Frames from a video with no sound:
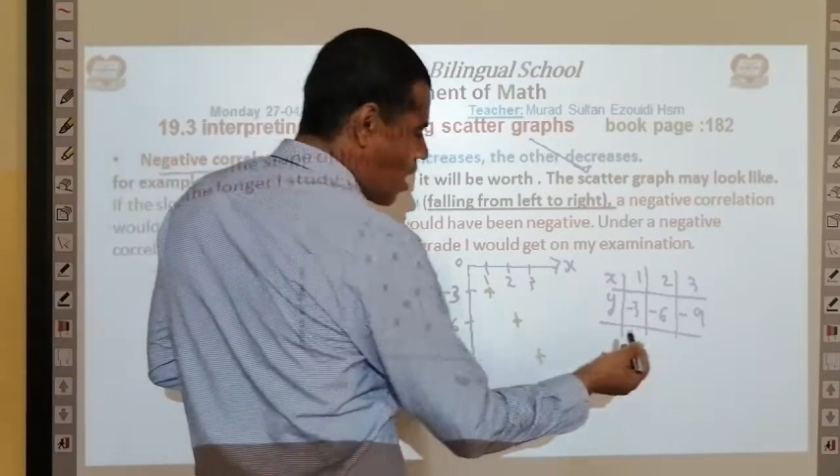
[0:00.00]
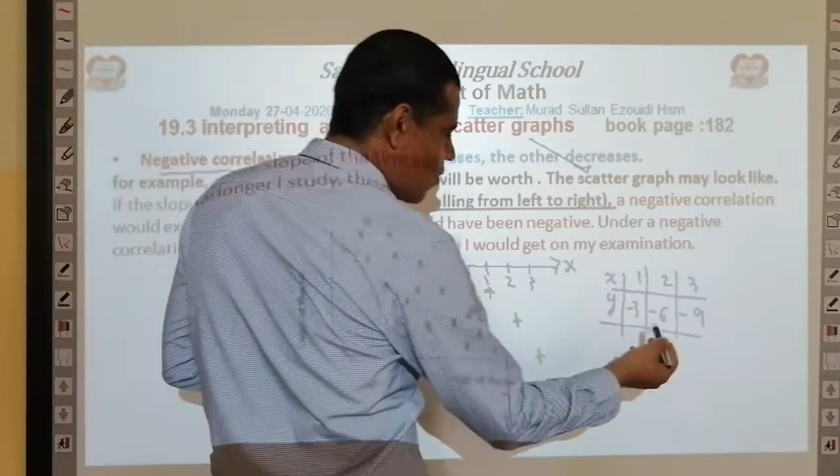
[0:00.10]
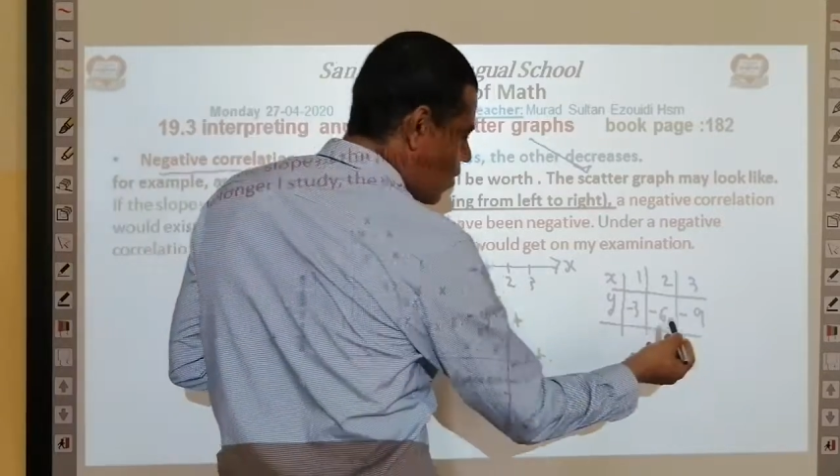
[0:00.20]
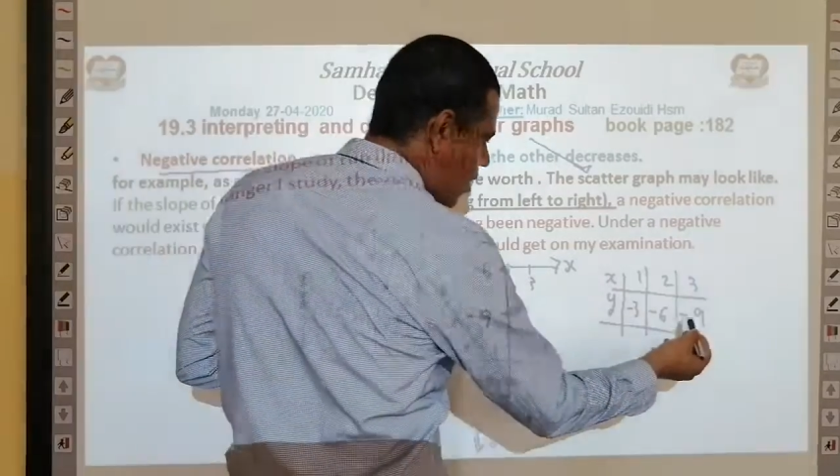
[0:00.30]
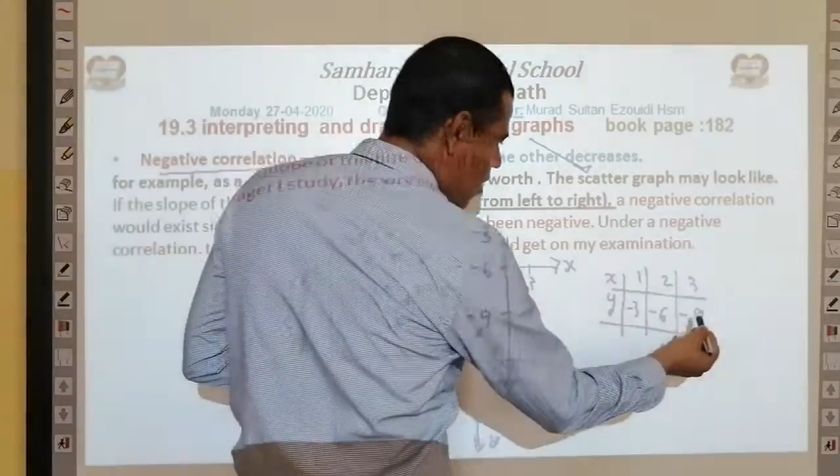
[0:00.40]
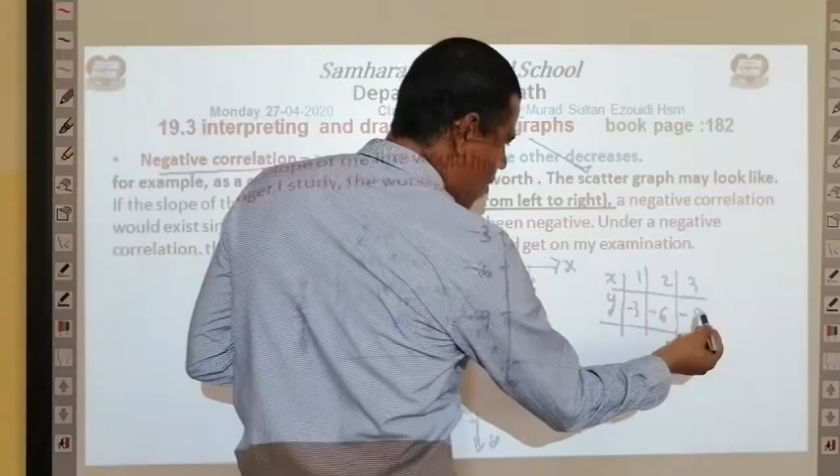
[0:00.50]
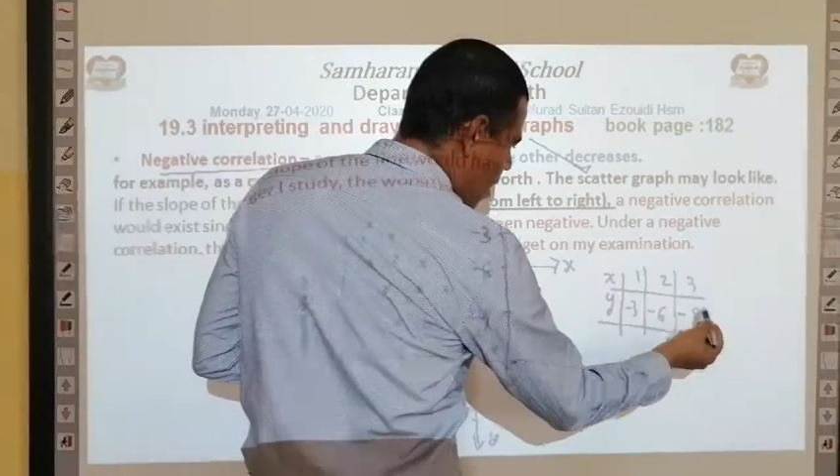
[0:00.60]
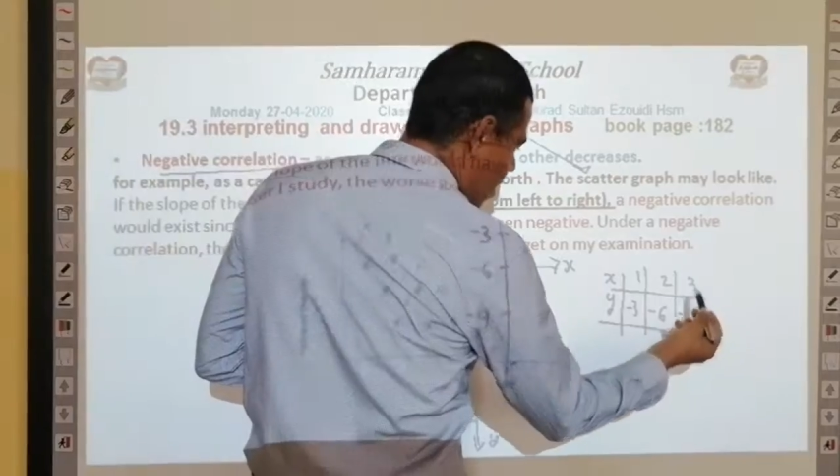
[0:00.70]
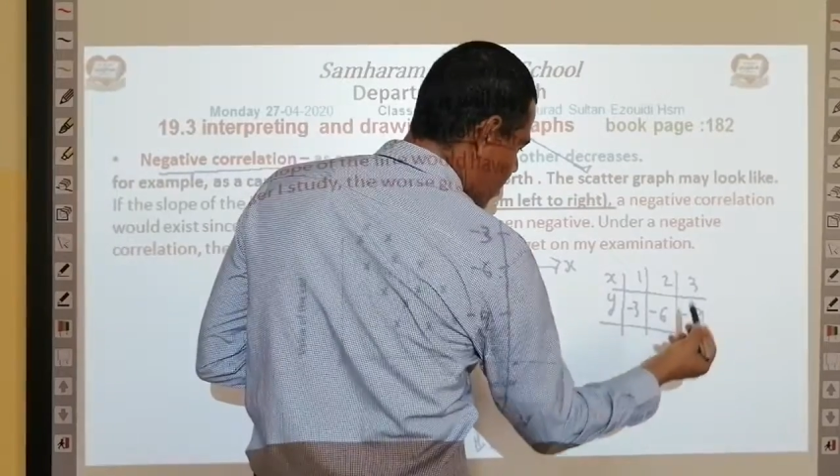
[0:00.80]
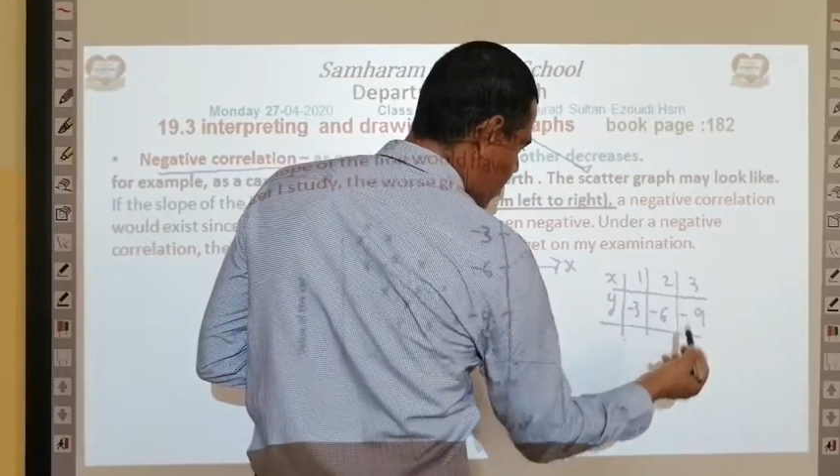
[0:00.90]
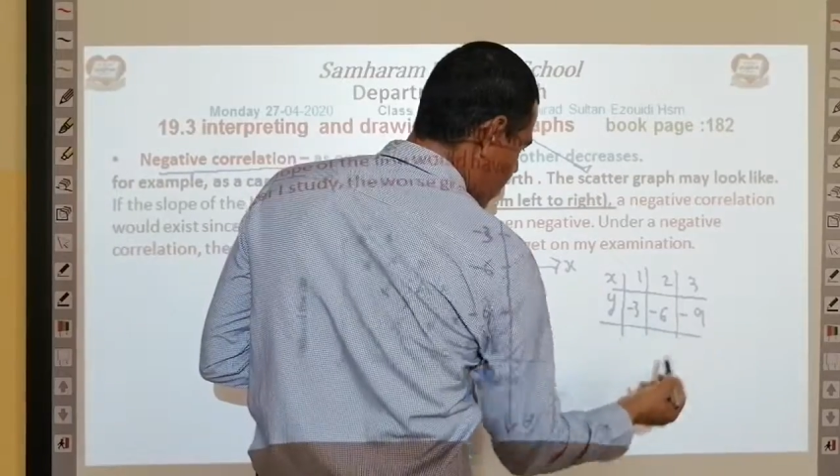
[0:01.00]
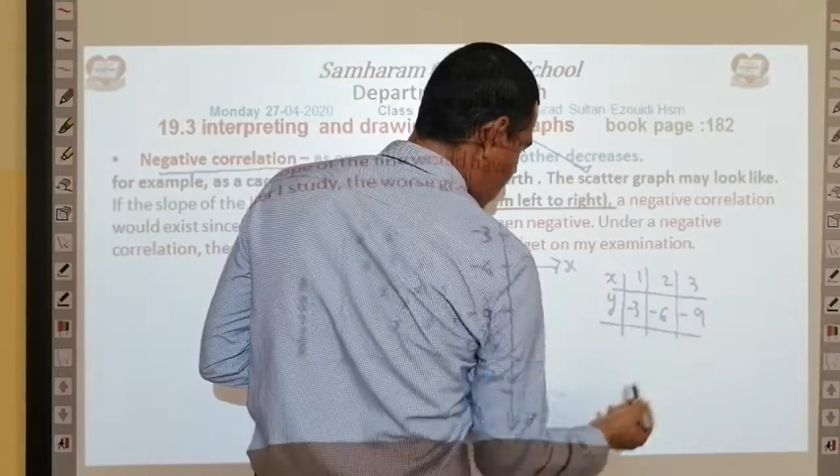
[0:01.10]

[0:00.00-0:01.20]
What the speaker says: I will now add